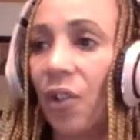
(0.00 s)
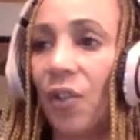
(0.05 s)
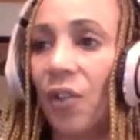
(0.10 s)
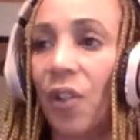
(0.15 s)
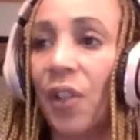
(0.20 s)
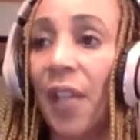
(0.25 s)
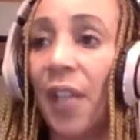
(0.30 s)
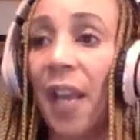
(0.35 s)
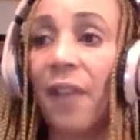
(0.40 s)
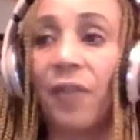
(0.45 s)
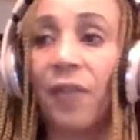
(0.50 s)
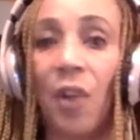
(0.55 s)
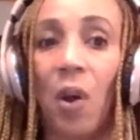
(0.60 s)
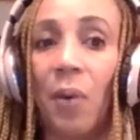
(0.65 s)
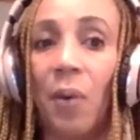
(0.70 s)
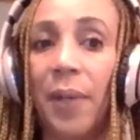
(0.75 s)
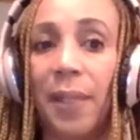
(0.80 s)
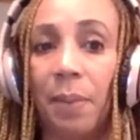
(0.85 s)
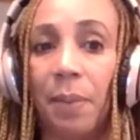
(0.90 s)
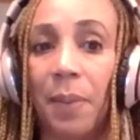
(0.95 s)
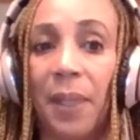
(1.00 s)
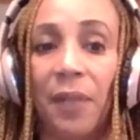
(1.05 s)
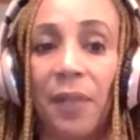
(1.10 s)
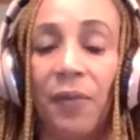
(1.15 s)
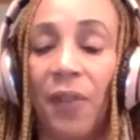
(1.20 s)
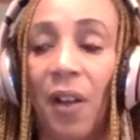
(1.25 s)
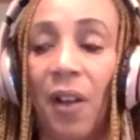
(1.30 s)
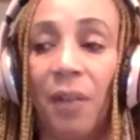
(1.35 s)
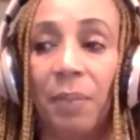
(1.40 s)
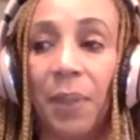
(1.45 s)
So they've always been
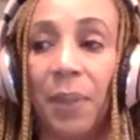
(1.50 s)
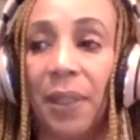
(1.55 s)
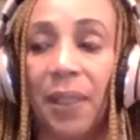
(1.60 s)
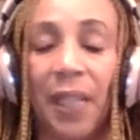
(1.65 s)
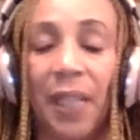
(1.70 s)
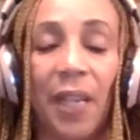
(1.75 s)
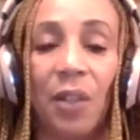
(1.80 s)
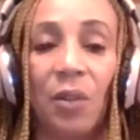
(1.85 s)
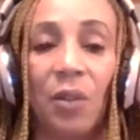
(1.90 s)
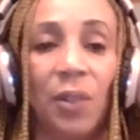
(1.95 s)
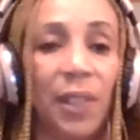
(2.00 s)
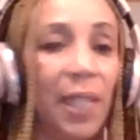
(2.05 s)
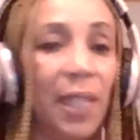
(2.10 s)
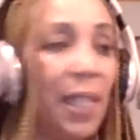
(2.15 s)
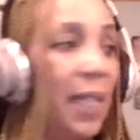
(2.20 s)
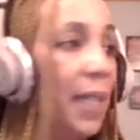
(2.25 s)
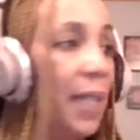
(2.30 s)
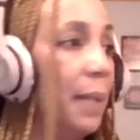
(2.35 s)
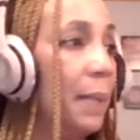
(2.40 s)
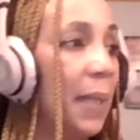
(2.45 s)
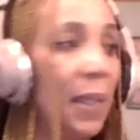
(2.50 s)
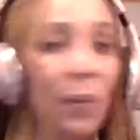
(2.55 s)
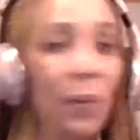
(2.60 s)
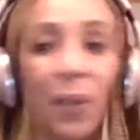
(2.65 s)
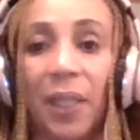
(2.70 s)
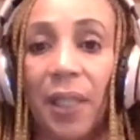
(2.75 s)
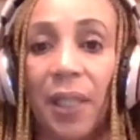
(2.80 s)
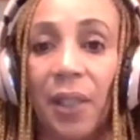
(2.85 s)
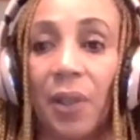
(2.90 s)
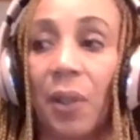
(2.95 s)
involved, but they don't tell anybody what
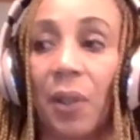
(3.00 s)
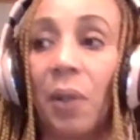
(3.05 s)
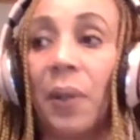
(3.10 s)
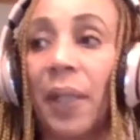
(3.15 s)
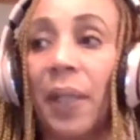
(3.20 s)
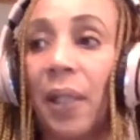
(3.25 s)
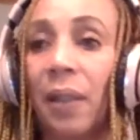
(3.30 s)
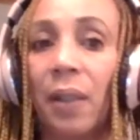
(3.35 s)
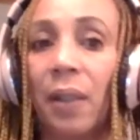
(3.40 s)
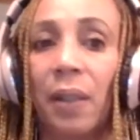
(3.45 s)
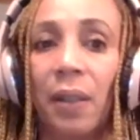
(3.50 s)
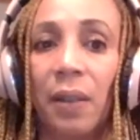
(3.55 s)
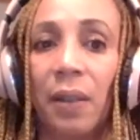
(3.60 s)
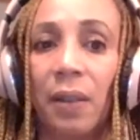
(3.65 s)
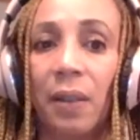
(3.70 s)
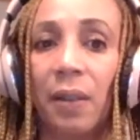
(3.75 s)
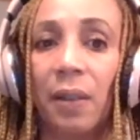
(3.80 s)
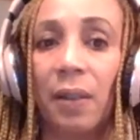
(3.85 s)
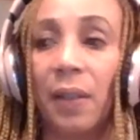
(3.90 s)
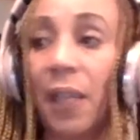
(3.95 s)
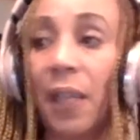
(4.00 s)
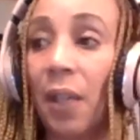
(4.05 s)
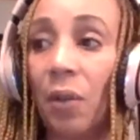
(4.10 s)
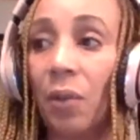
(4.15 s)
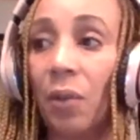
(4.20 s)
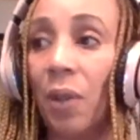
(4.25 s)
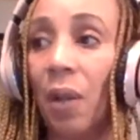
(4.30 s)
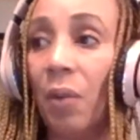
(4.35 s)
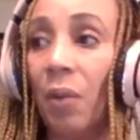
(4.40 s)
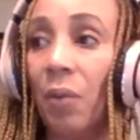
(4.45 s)
they're doing. They don't
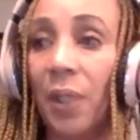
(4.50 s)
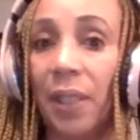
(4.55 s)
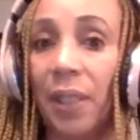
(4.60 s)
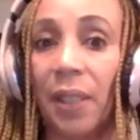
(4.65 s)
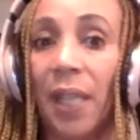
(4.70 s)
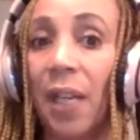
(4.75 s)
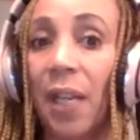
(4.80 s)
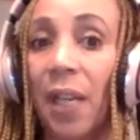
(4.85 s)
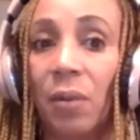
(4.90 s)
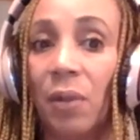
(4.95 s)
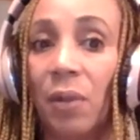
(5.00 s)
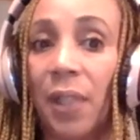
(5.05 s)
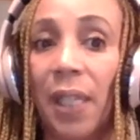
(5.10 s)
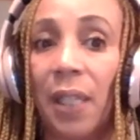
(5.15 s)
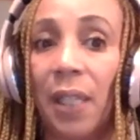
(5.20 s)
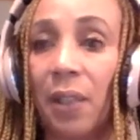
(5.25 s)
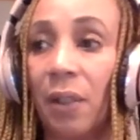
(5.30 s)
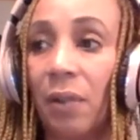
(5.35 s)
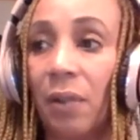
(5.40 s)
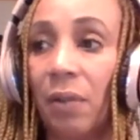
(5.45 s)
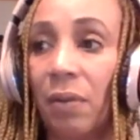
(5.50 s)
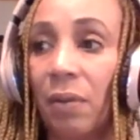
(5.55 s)
know what, they don't tell you.